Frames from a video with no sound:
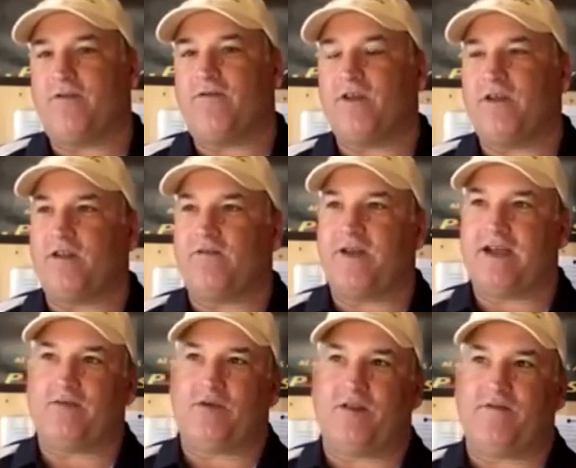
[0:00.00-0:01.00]
their feel. In
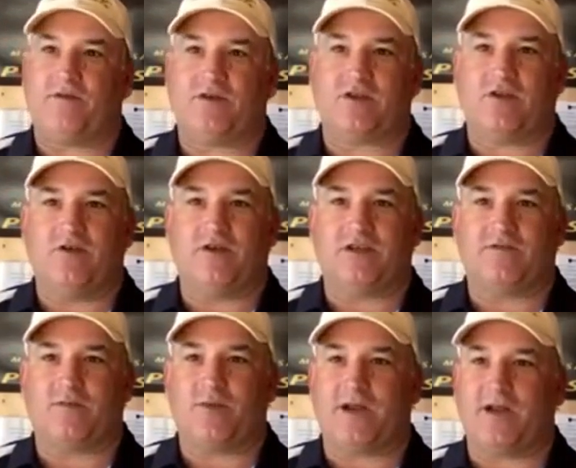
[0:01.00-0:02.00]
fact, one of the first slogans
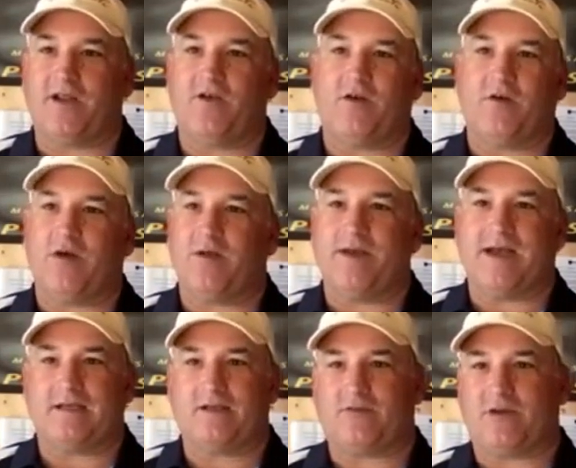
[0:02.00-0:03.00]
for Penley going way
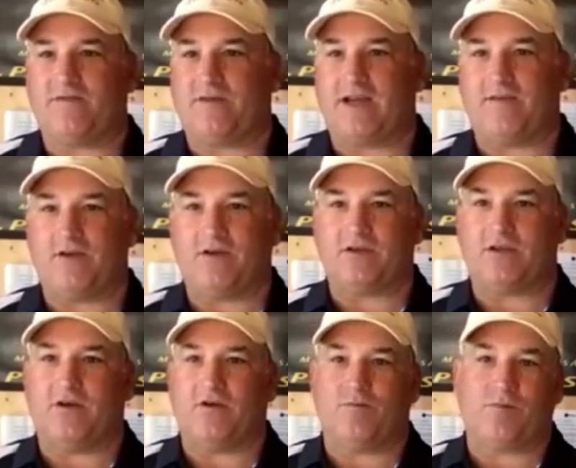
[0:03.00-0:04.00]
back 25 years
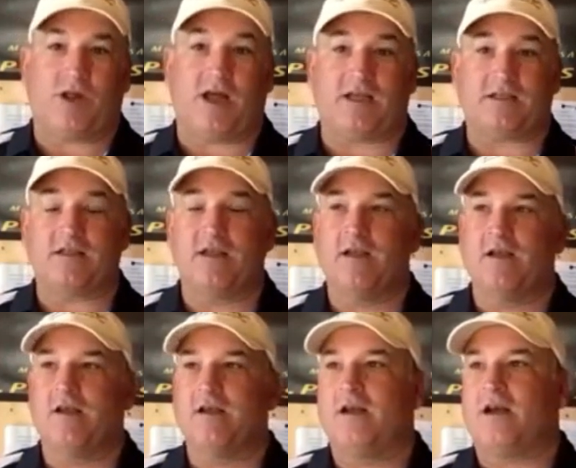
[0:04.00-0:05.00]
ago plus
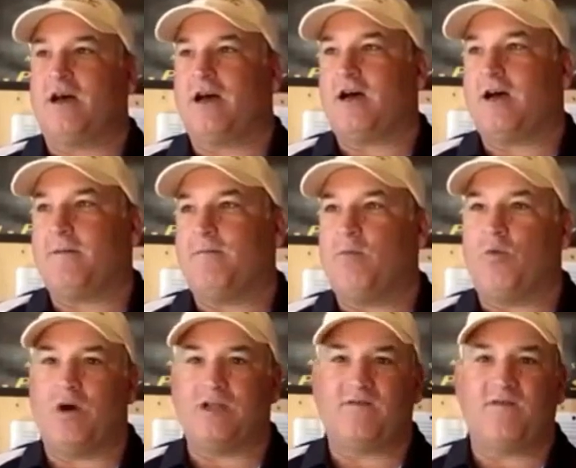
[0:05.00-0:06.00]

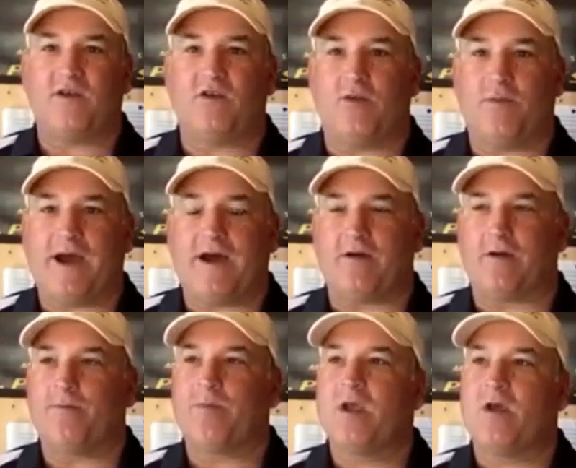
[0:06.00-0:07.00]
was feel the power.
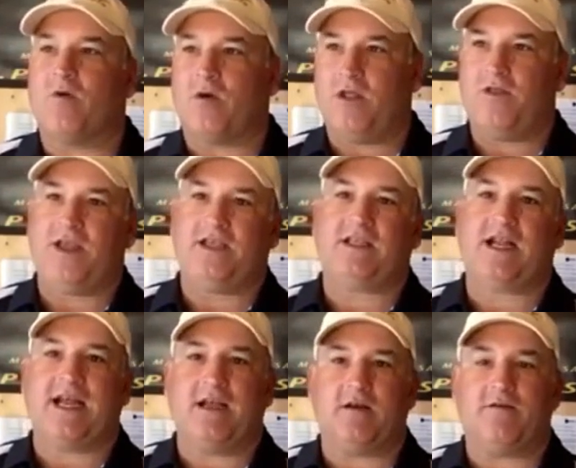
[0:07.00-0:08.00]
One of the things that
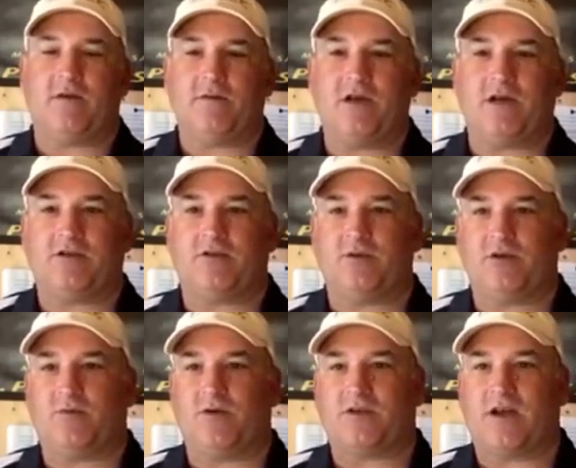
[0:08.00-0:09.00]
I hear from
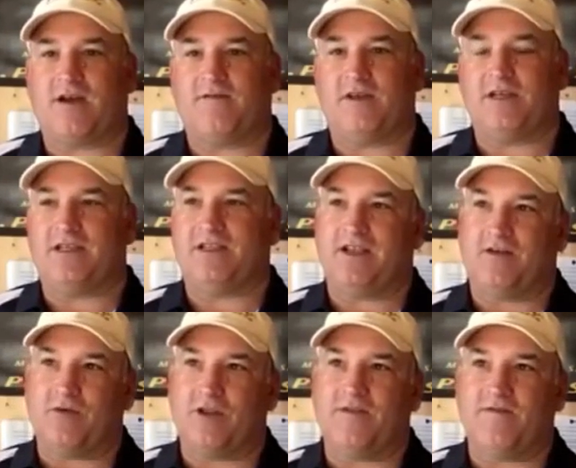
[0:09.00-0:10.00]
customers most often is that they
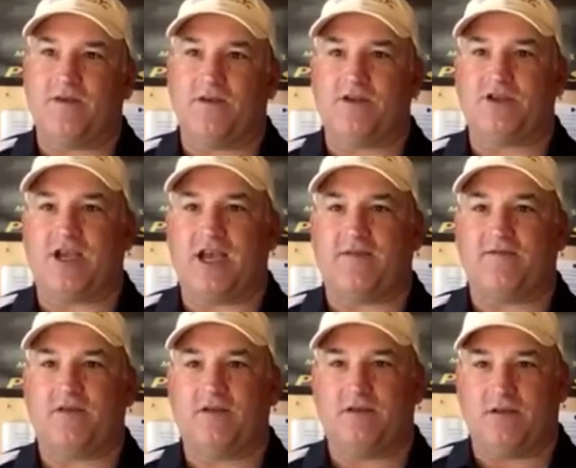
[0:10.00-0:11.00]
can really feel the
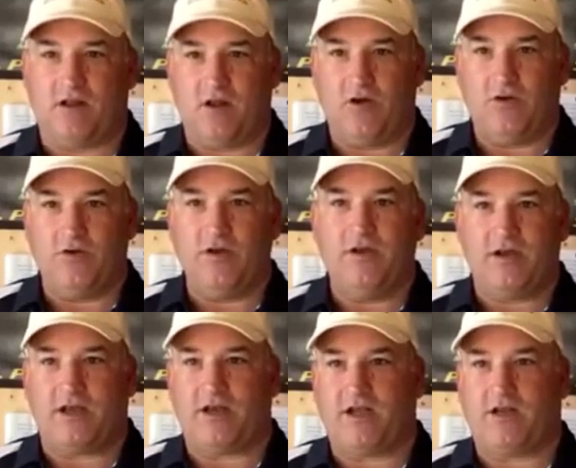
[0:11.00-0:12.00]
shaft load
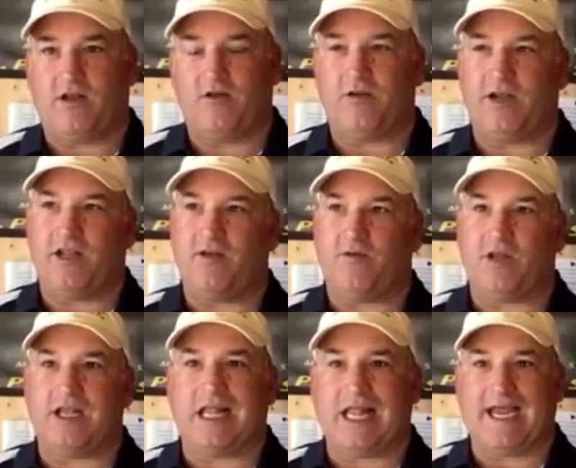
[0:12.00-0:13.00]
and unload, and they
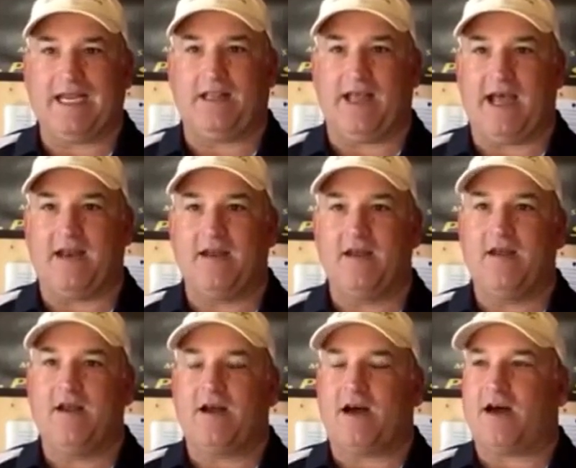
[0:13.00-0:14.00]
really like that.
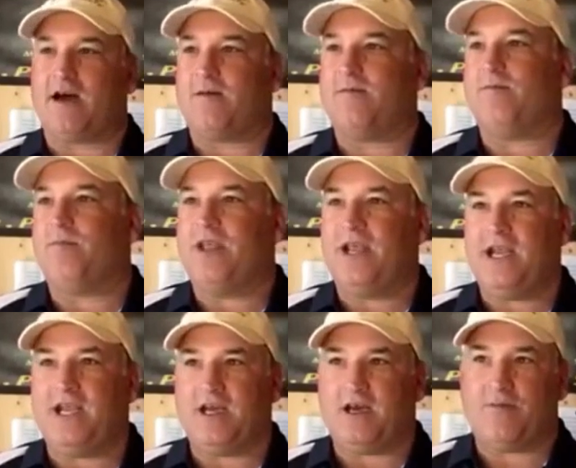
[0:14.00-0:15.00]

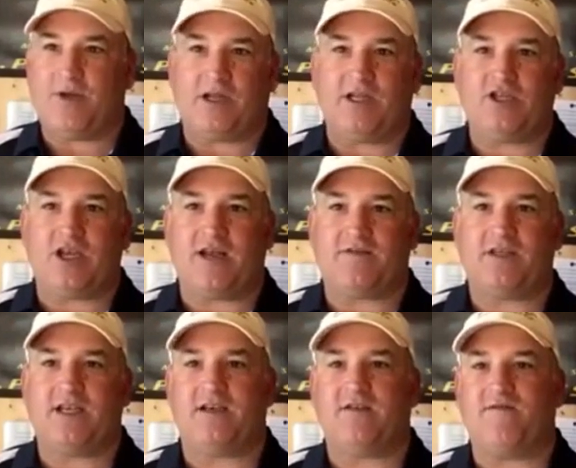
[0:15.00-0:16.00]
Penley shafts
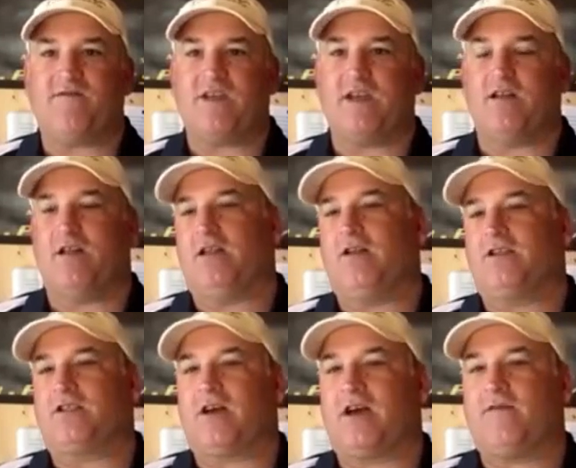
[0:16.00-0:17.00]
tend to feel a little
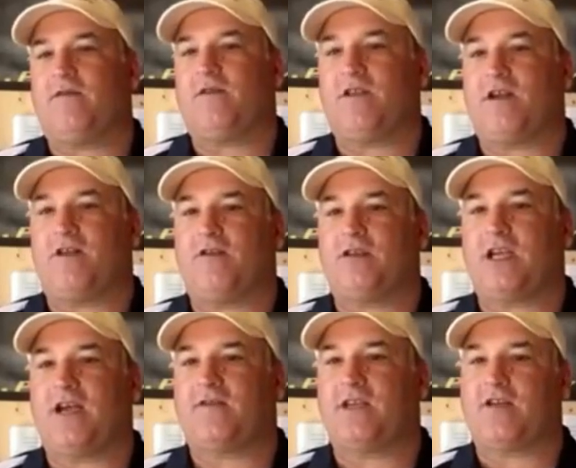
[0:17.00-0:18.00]
softer than other
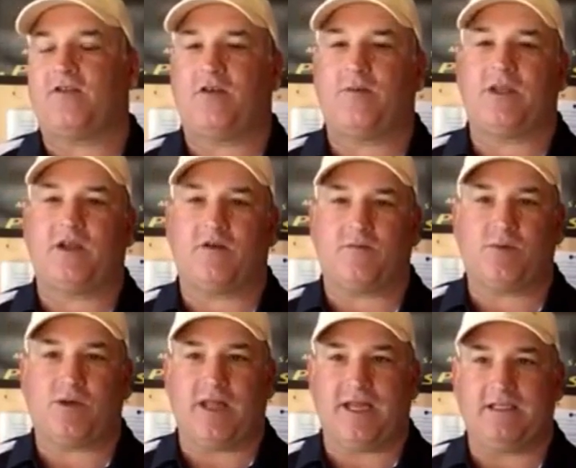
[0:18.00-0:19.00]
shafts out there, but they don't
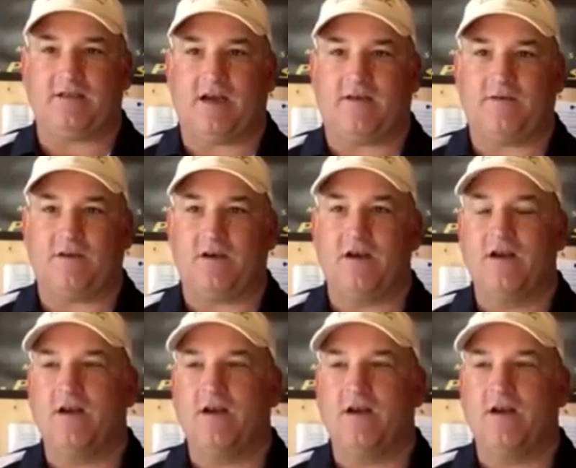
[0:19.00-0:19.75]
play softer.